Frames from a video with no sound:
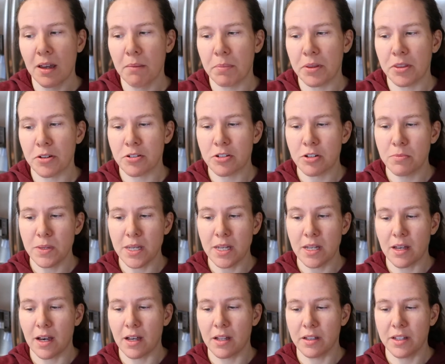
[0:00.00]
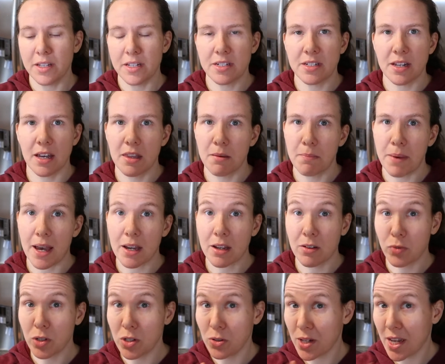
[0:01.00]
but there should be a list on the back
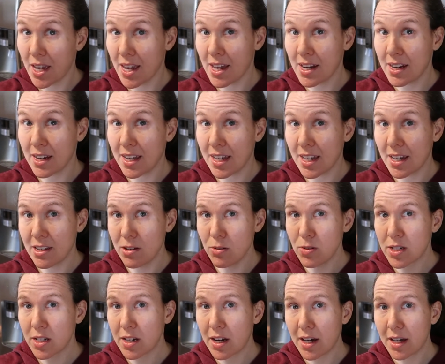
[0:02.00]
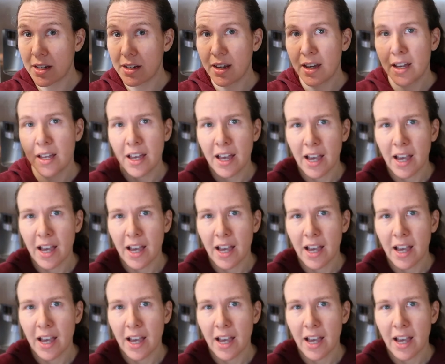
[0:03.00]
of what you can and can't use it on.